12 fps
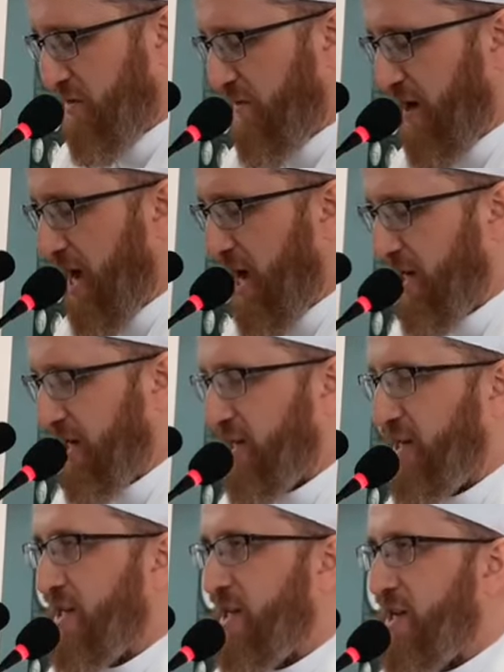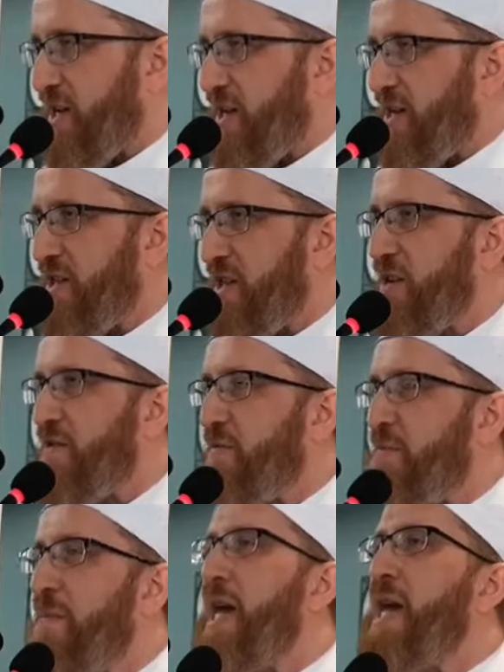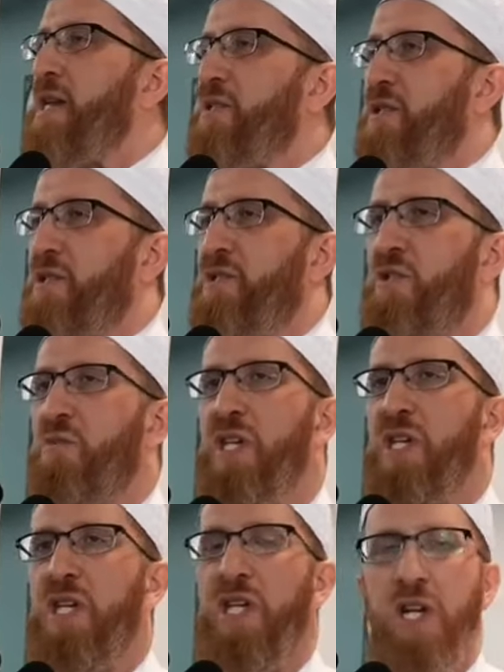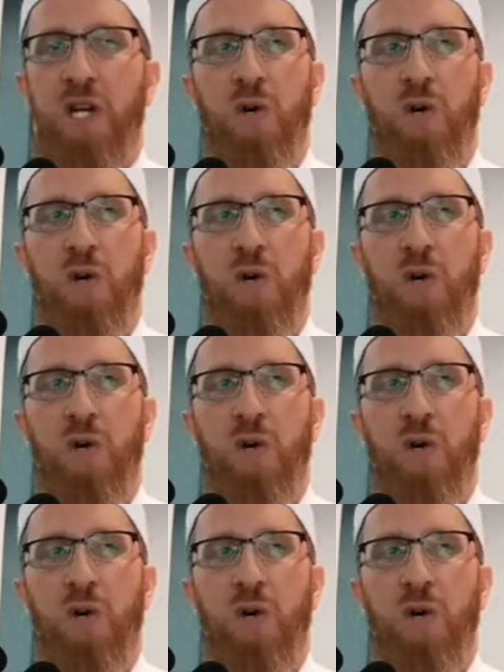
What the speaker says: that they're meant to be